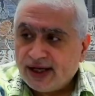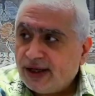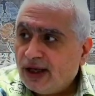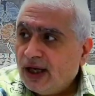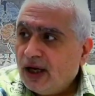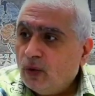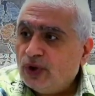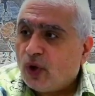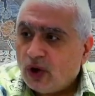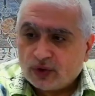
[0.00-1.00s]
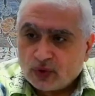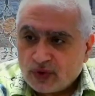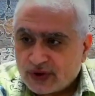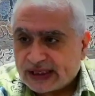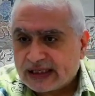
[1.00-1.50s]
we told to the
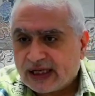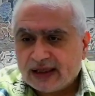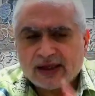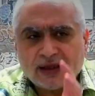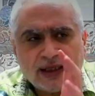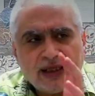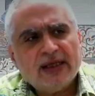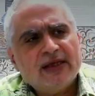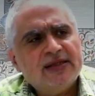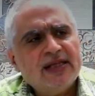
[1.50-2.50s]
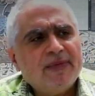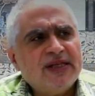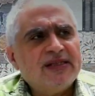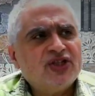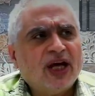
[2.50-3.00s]
secretary, his name is
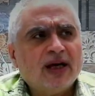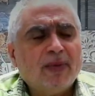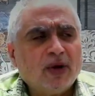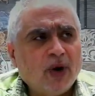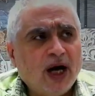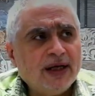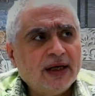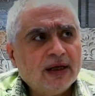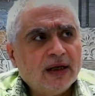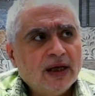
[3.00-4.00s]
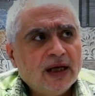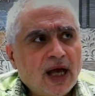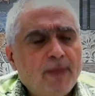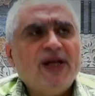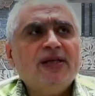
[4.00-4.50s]
Sheikh Marwan, please,